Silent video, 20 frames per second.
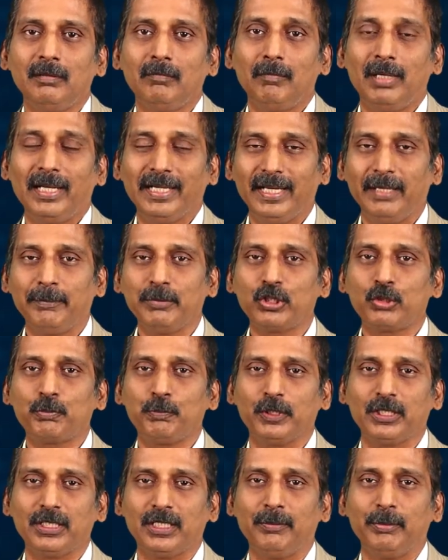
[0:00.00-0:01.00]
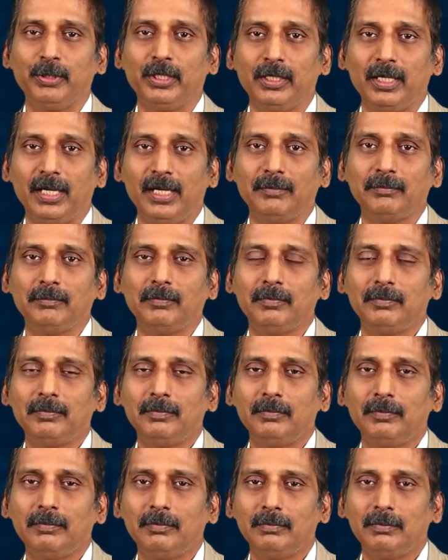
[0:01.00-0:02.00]
My name is Pattabhi Ram.
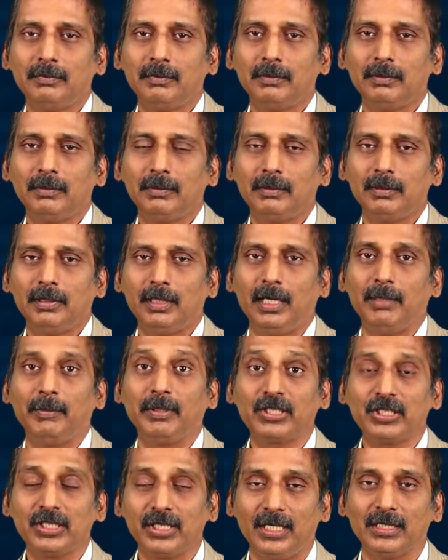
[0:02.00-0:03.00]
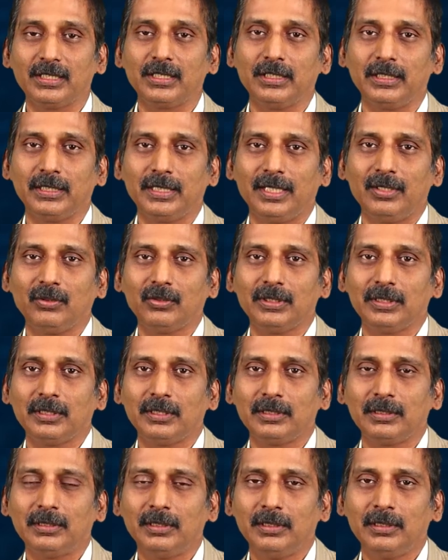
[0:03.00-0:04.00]
I'm a chartered
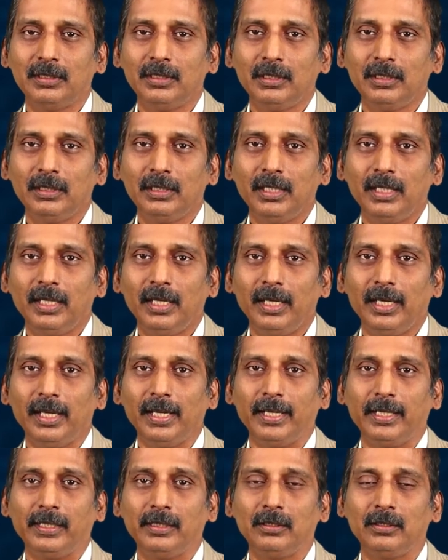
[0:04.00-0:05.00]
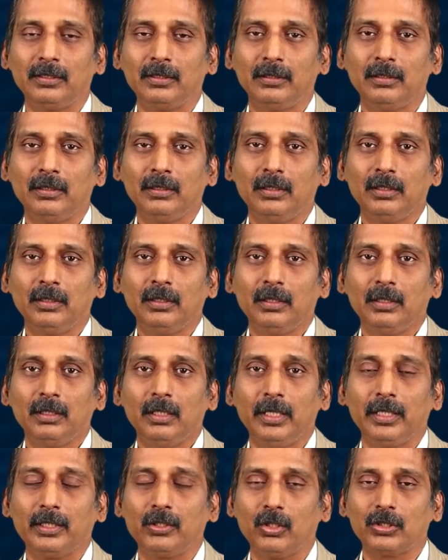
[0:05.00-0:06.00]
accountant and
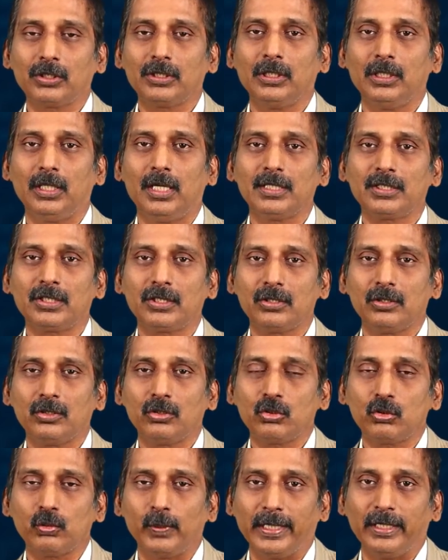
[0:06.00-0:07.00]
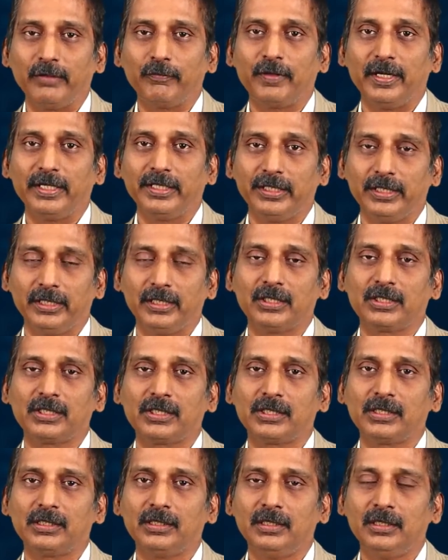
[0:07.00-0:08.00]
across the last 25
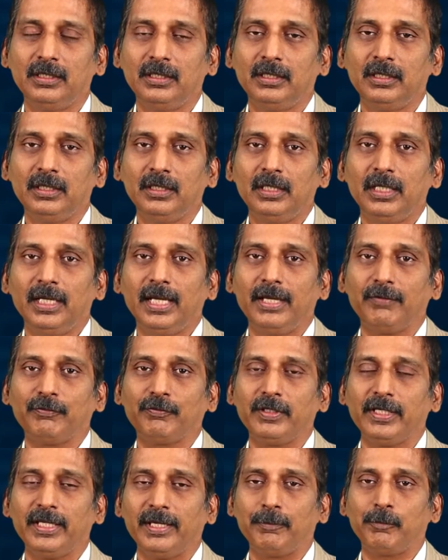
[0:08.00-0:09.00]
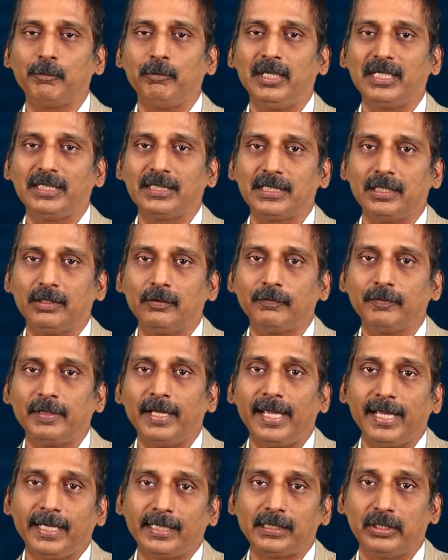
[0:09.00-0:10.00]
years have kept myself
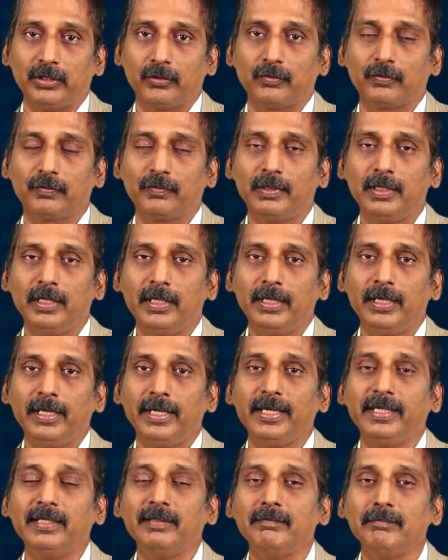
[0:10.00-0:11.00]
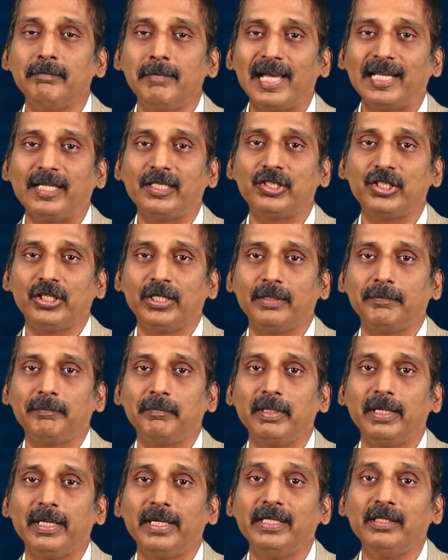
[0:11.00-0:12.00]
active in managing
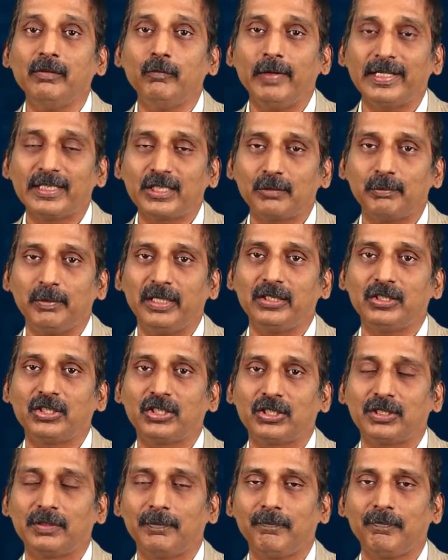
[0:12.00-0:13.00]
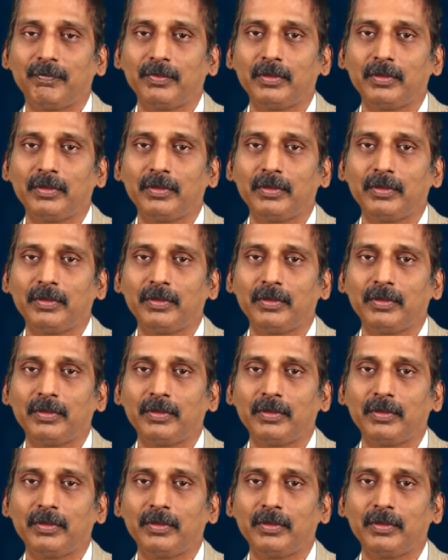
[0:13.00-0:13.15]
investments.